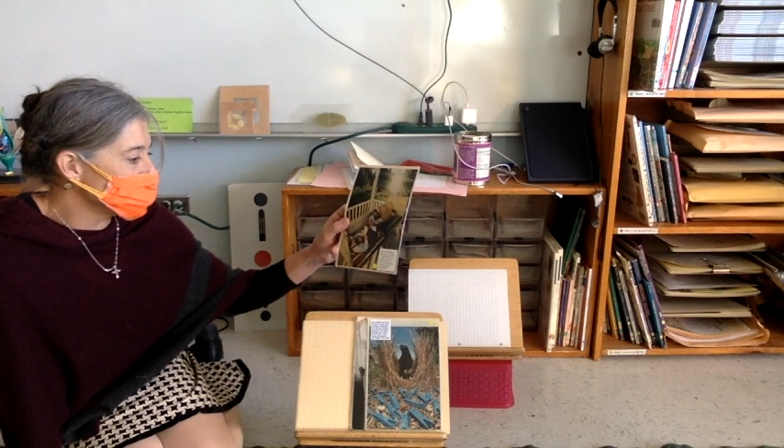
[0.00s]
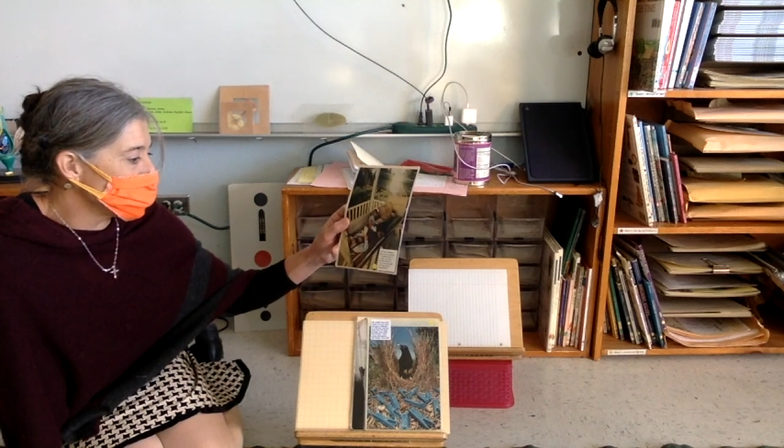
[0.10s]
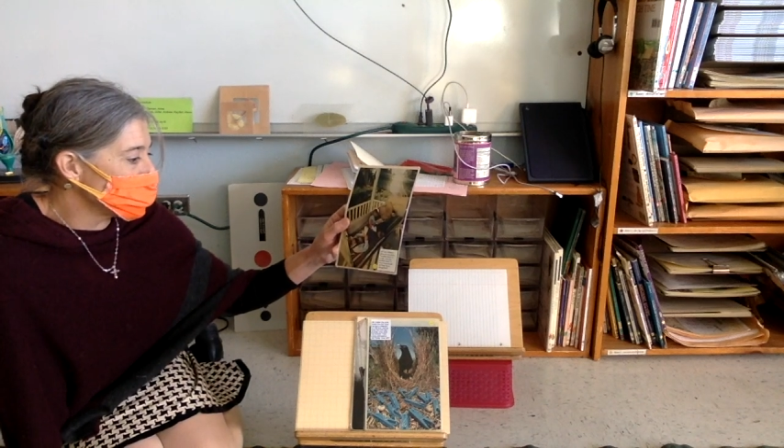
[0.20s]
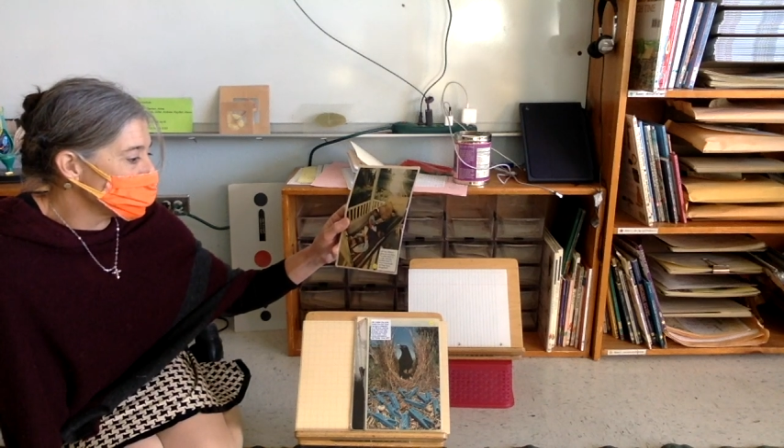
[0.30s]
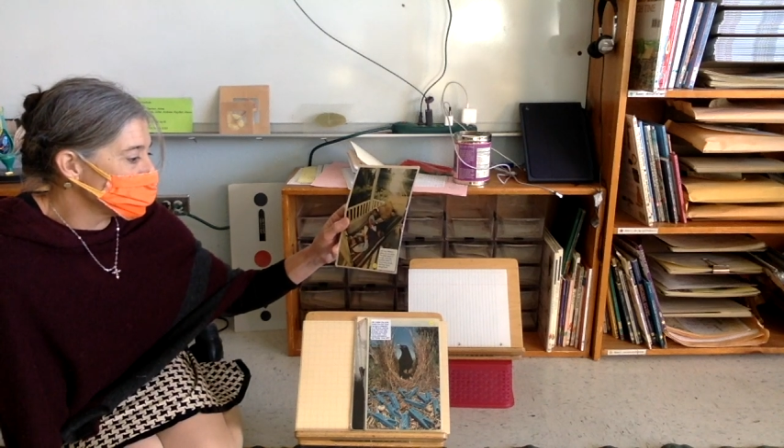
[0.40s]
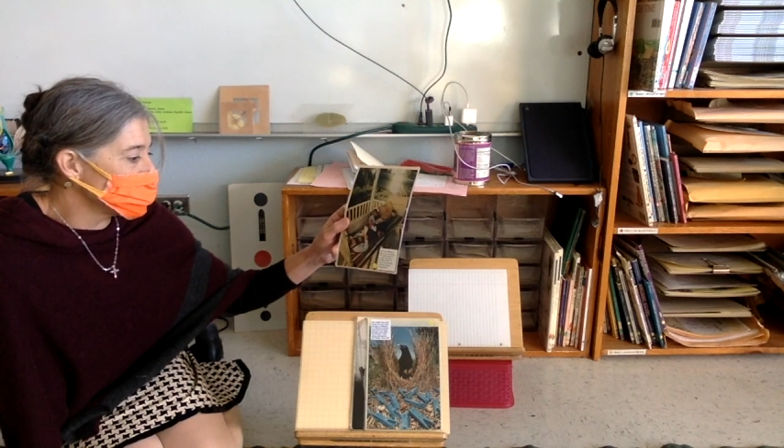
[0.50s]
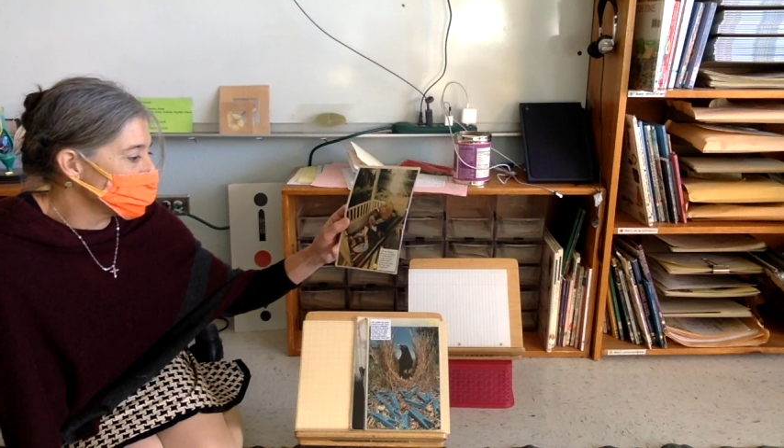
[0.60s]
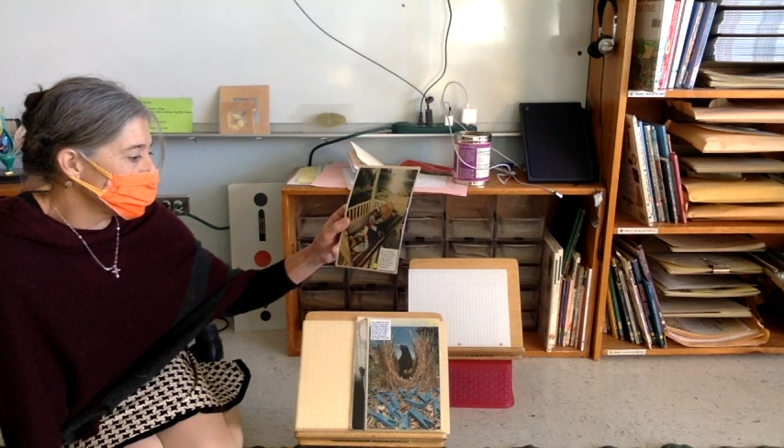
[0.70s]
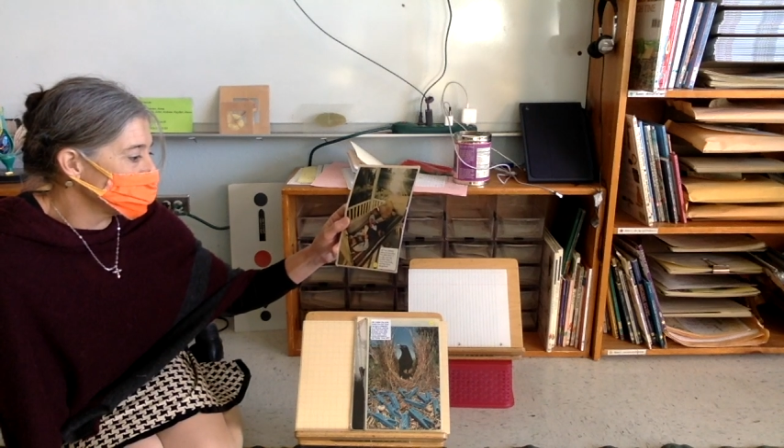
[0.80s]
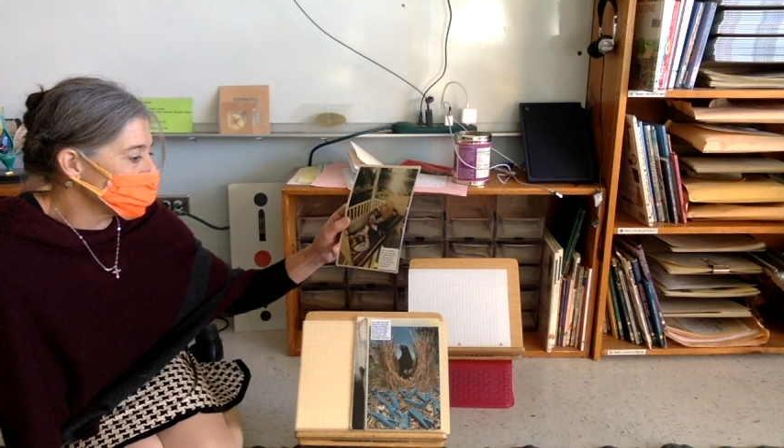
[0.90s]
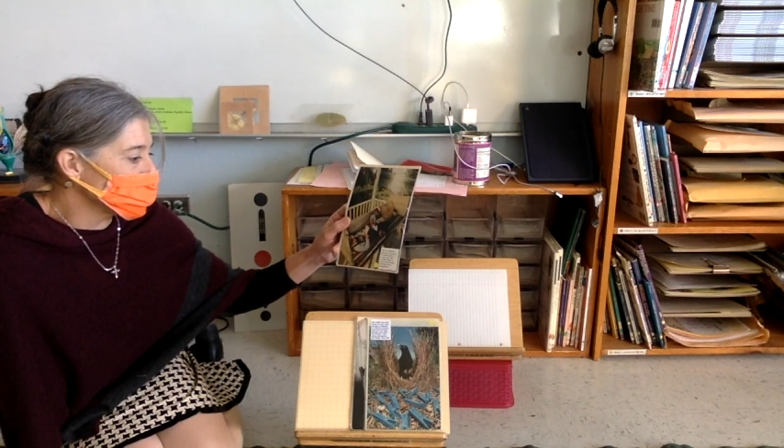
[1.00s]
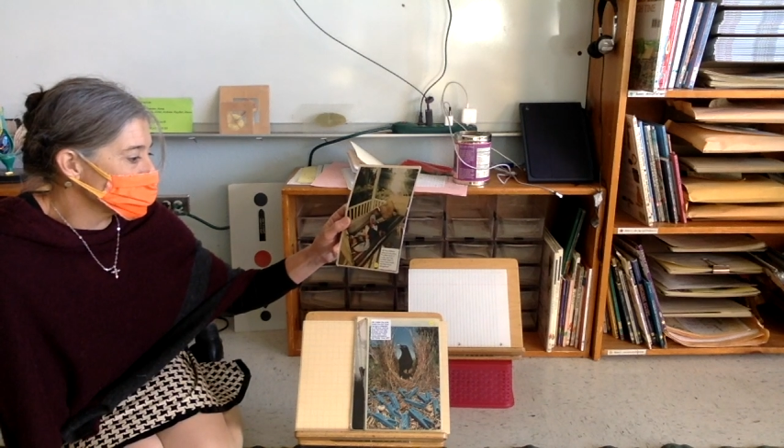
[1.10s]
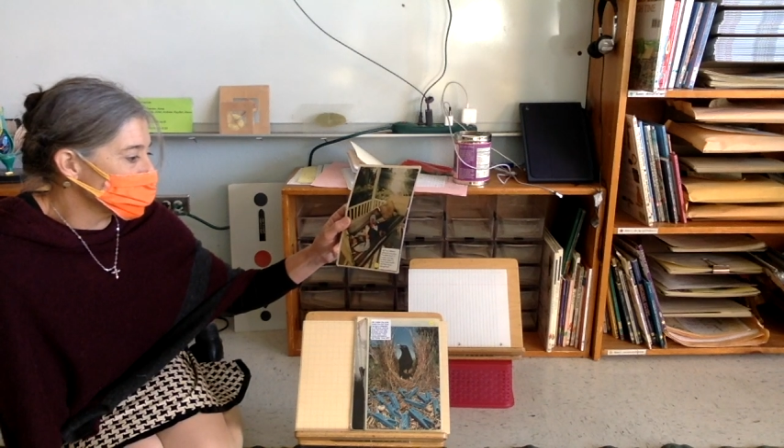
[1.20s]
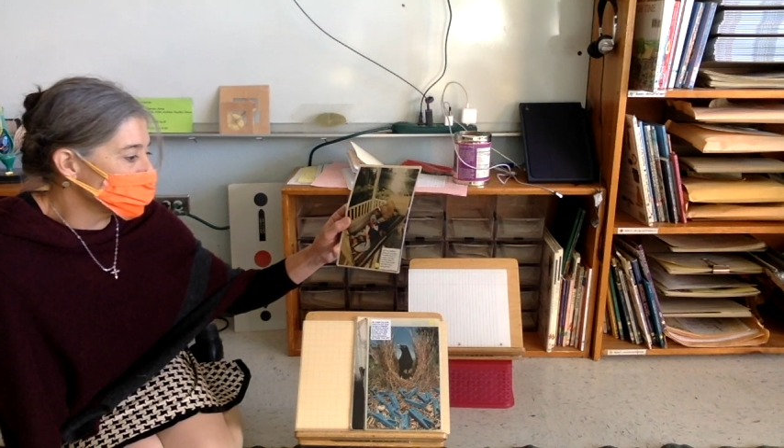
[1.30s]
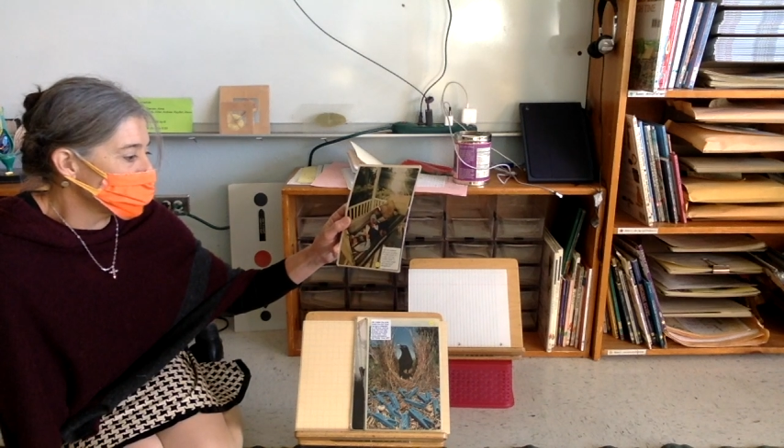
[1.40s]
read 13 books
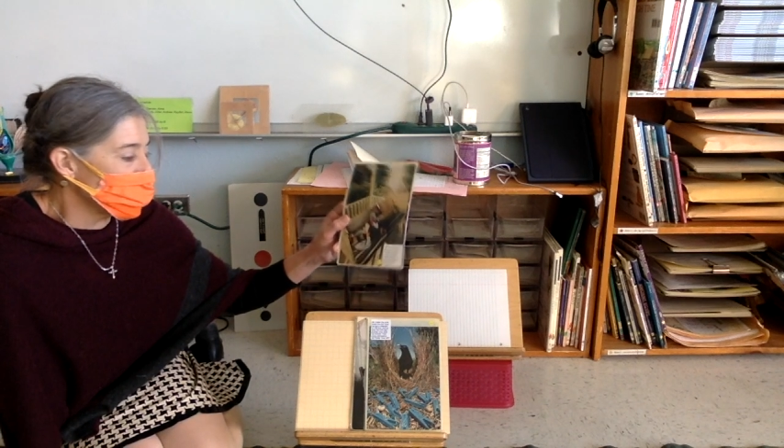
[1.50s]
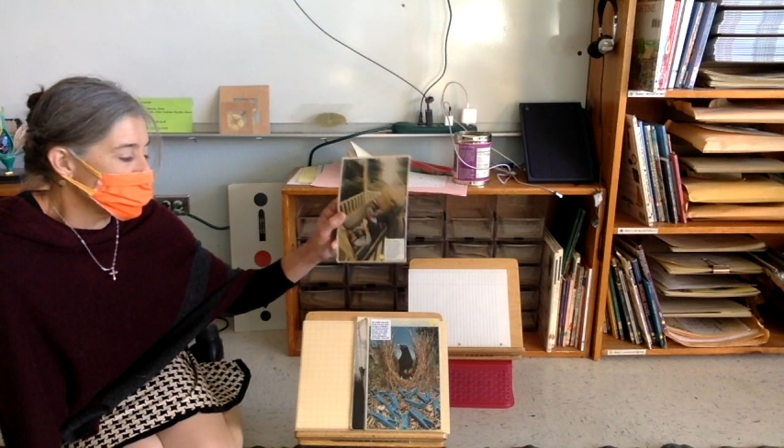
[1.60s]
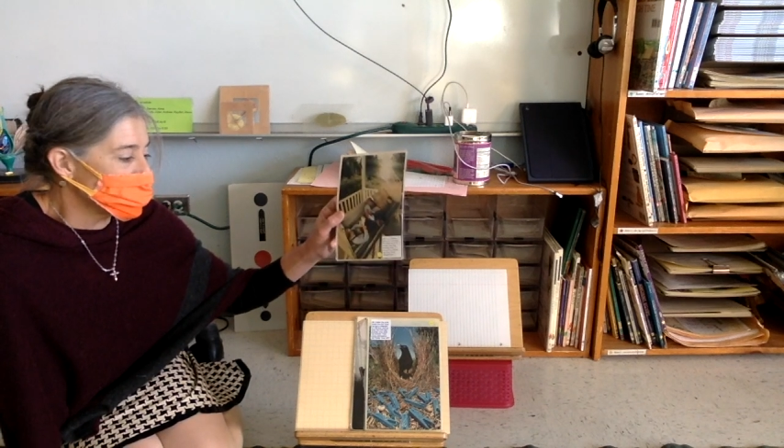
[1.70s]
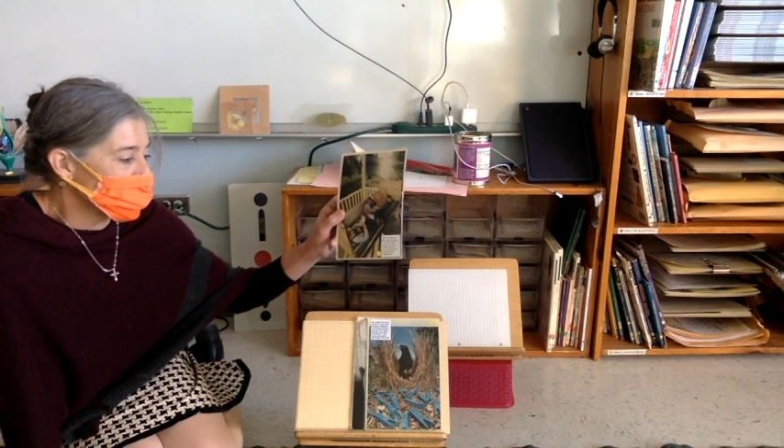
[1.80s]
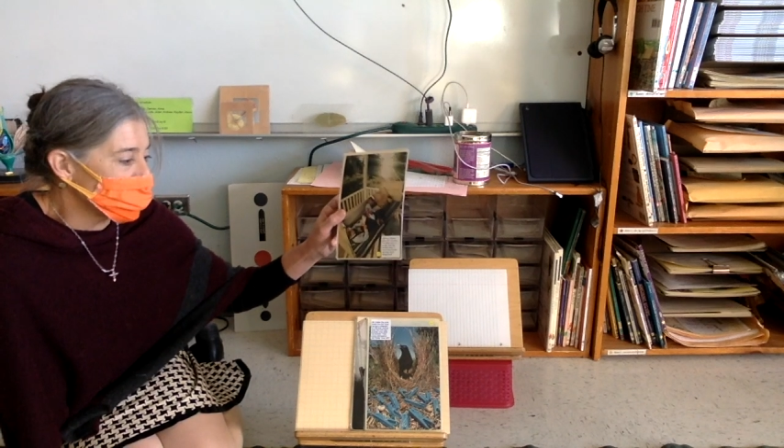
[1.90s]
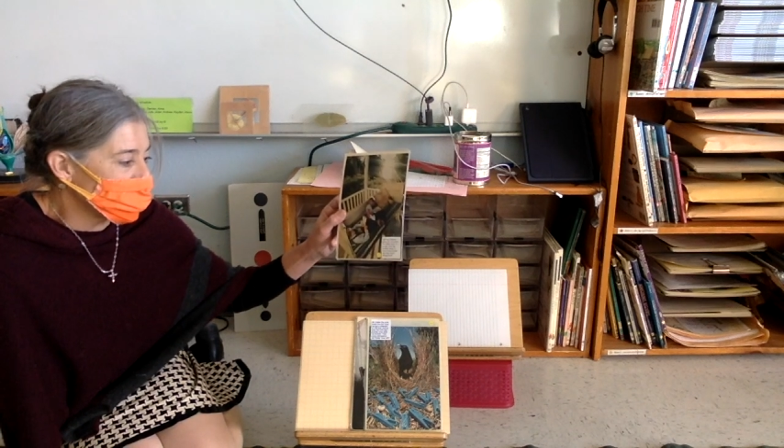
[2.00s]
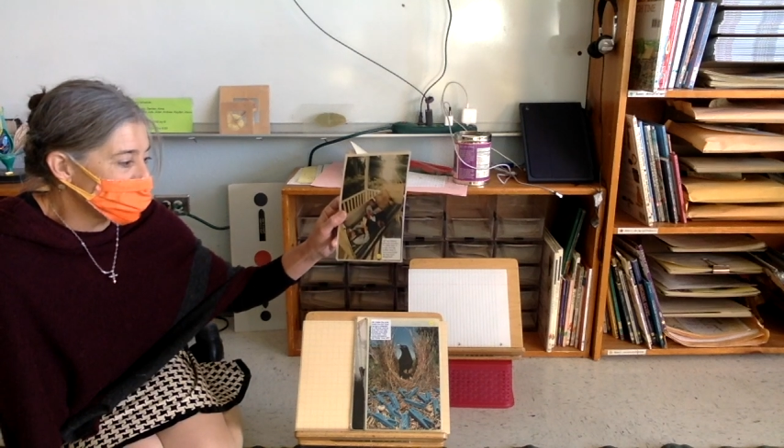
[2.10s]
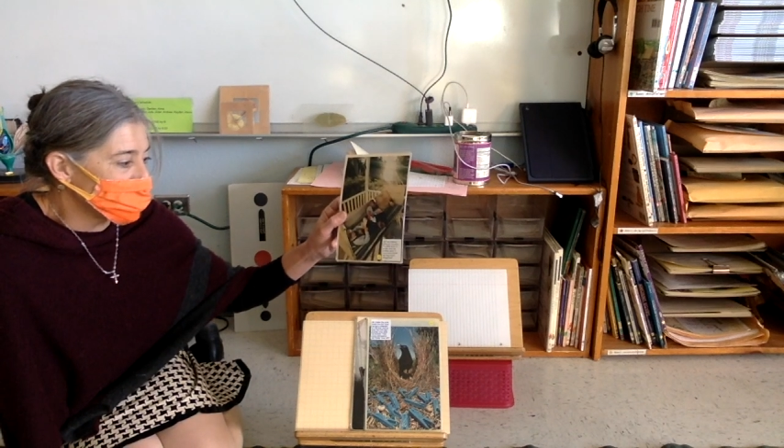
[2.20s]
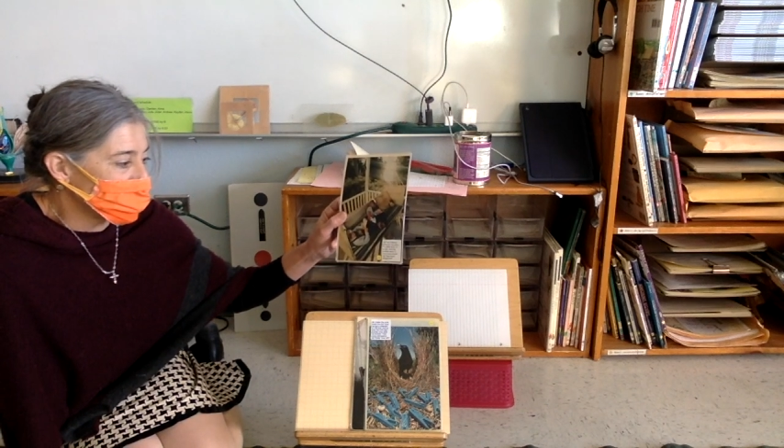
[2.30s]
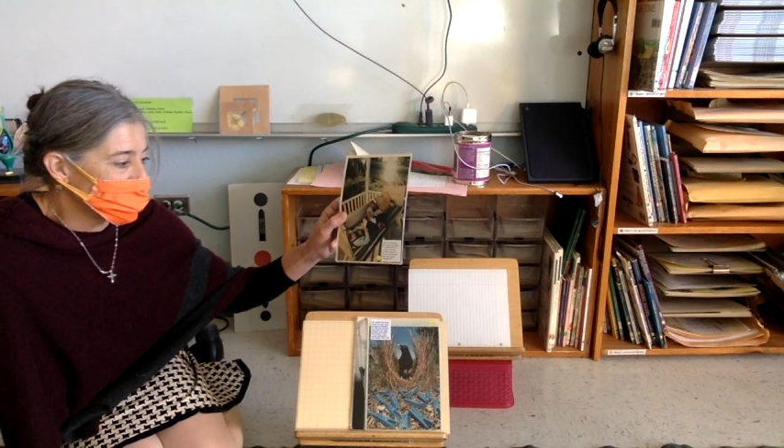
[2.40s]
and her brother read 11.